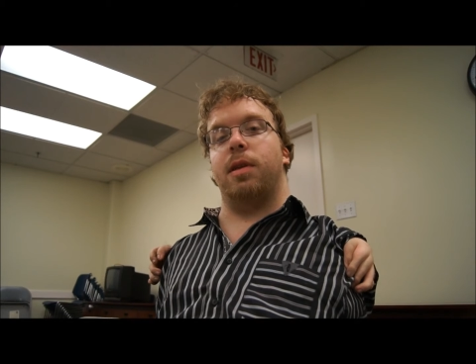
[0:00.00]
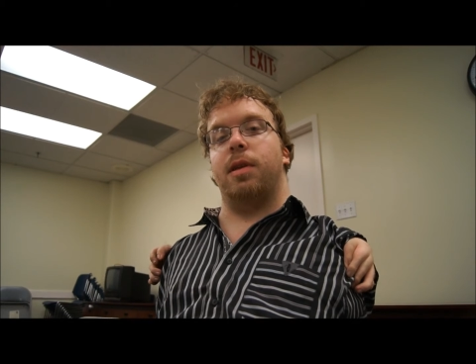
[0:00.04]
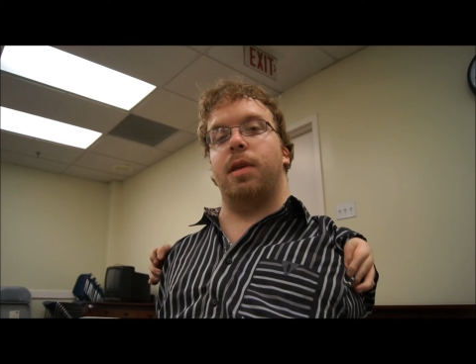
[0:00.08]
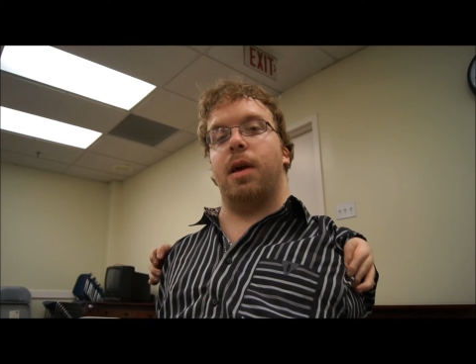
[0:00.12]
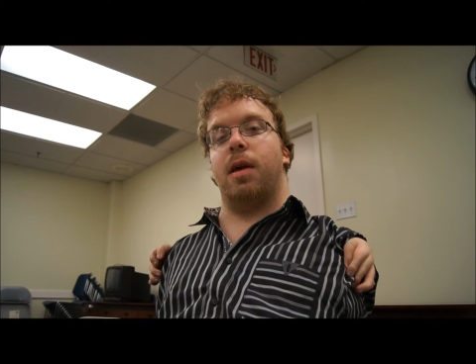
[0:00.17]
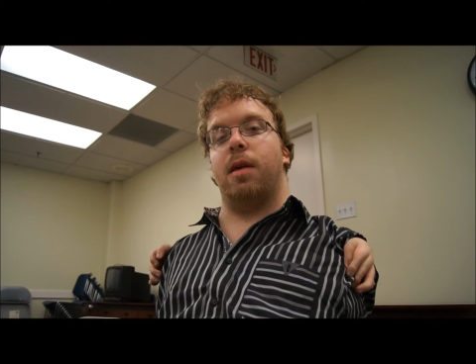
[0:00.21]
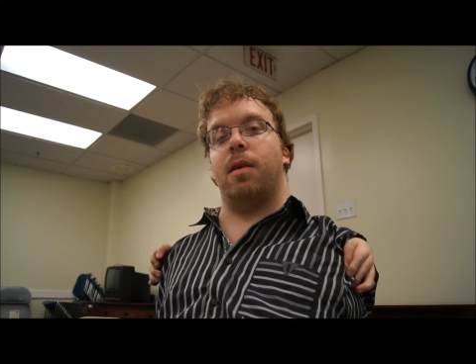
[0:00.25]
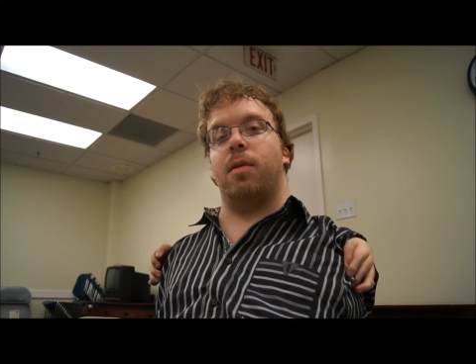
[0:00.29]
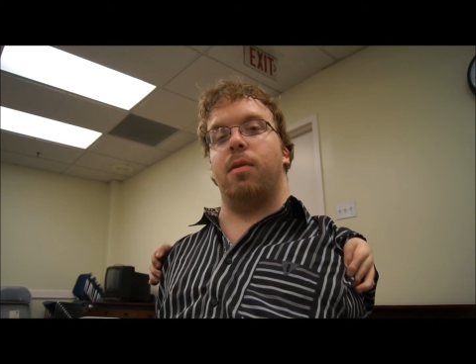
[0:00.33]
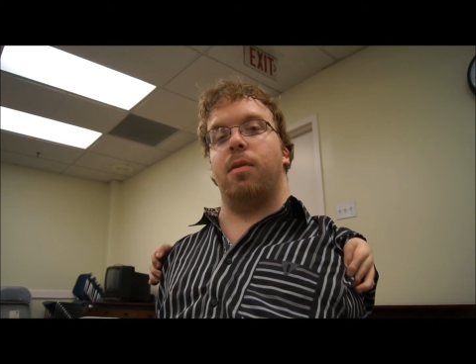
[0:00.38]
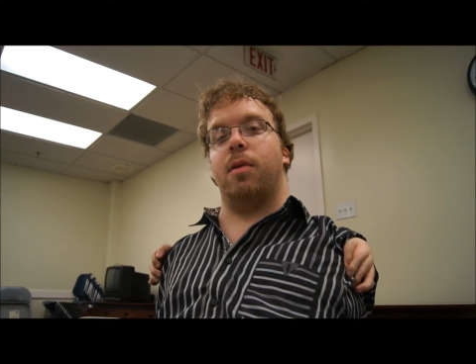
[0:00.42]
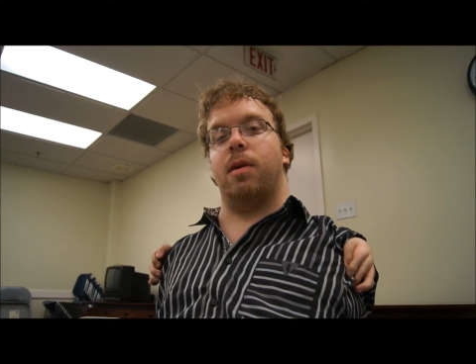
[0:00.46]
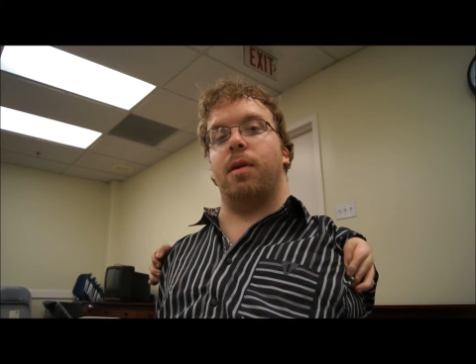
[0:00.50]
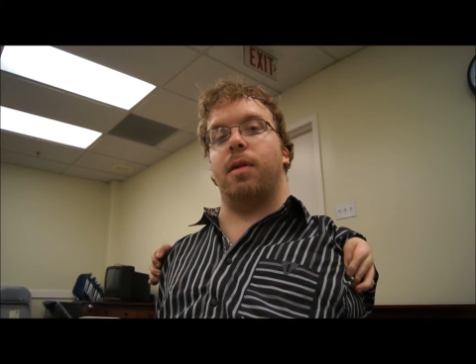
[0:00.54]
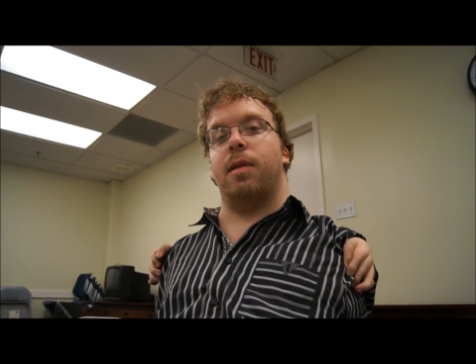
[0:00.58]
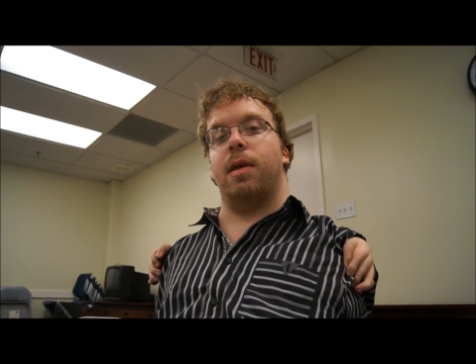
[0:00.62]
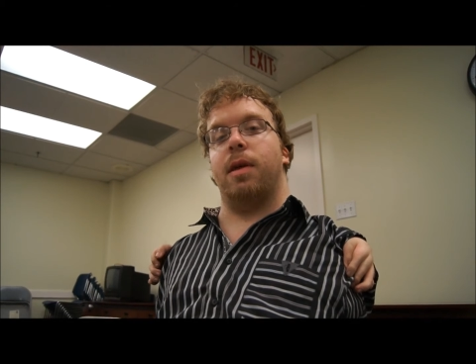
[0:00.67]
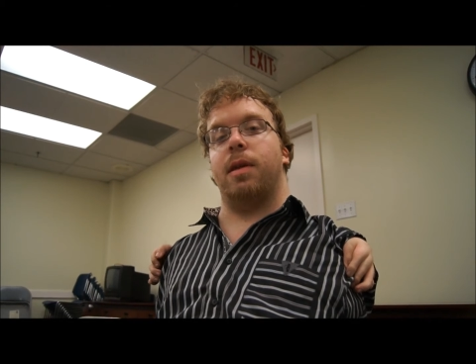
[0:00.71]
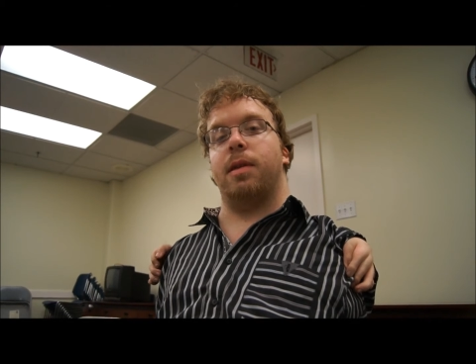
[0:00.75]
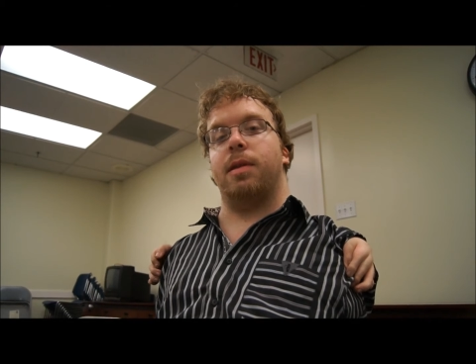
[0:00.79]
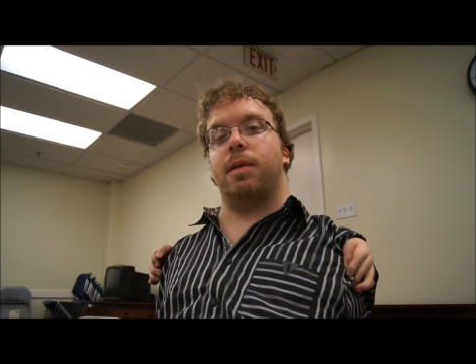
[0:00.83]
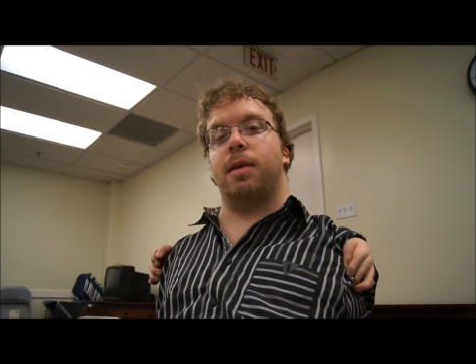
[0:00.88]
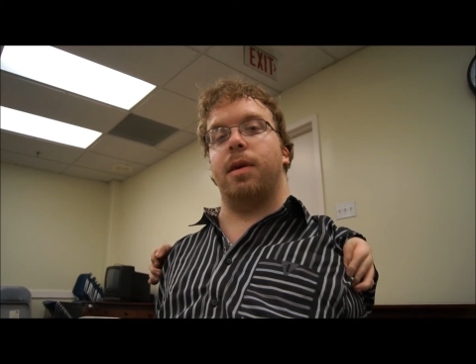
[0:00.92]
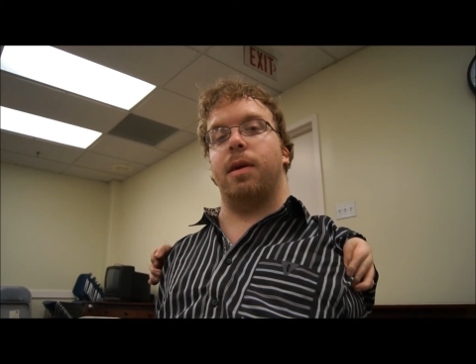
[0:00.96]
Delaware at
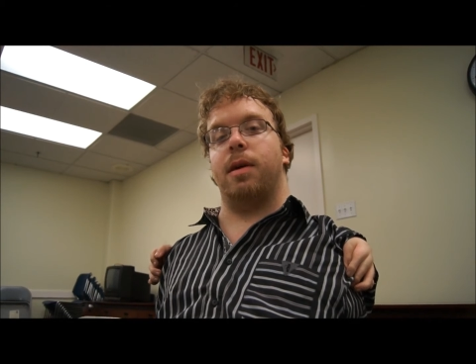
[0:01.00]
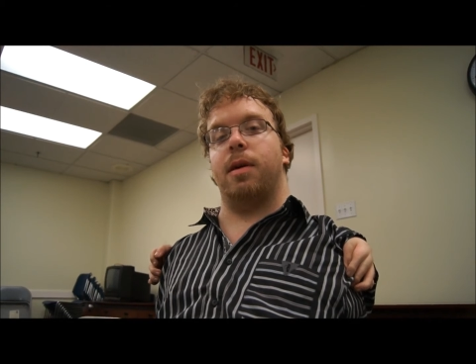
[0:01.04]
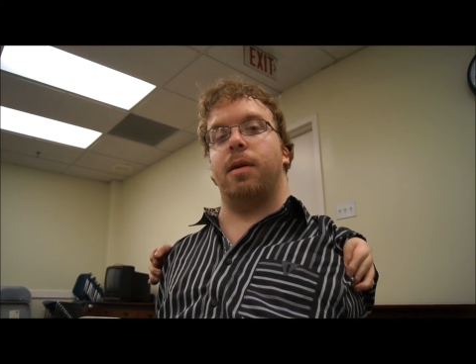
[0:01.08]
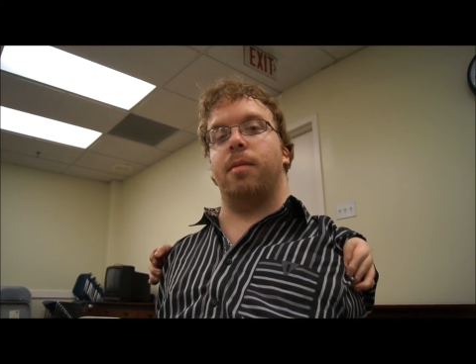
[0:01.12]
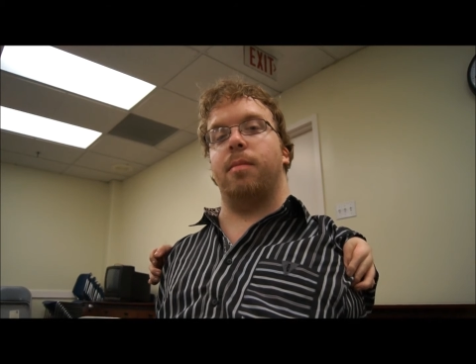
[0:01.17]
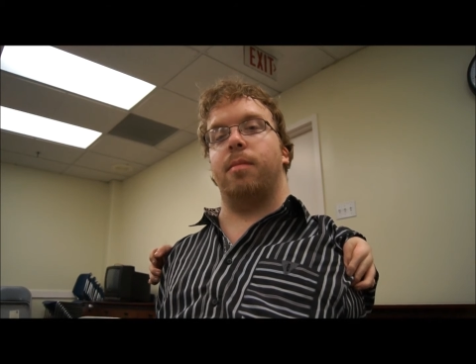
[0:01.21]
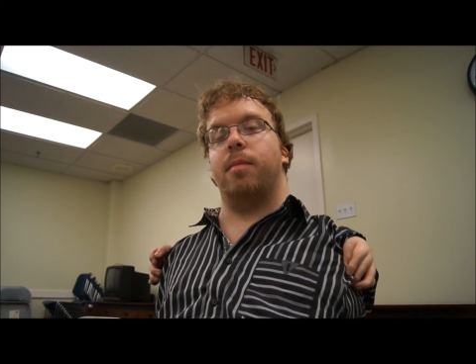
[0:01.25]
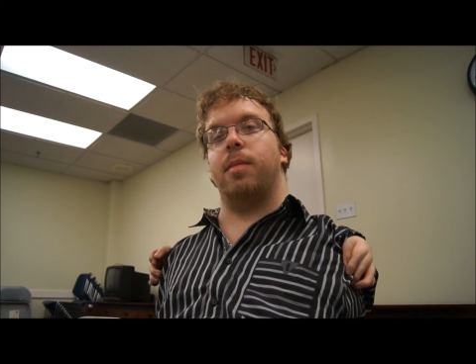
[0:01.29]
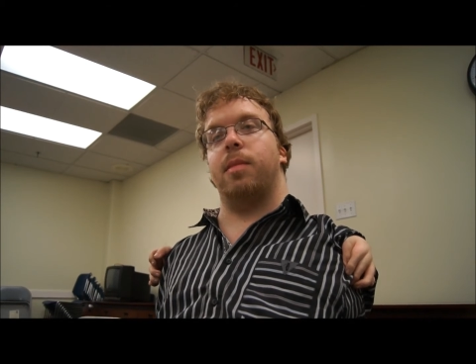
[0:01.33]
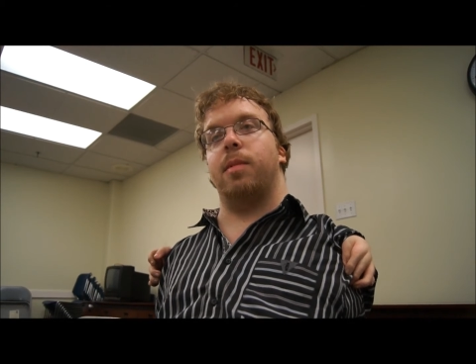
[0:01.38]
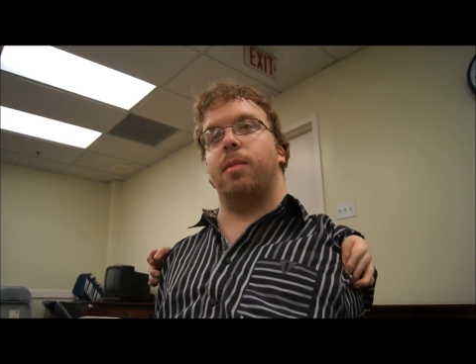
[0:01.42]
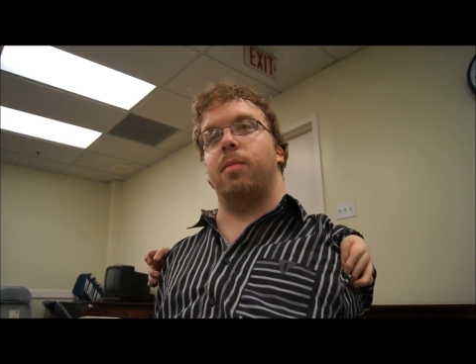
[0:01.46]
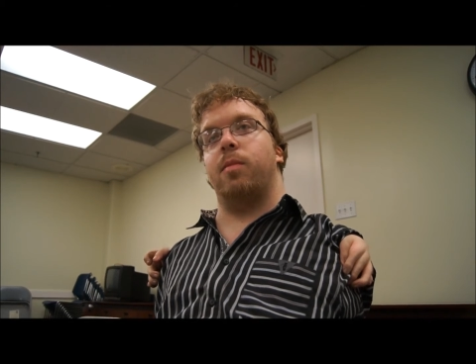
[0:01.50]
that time.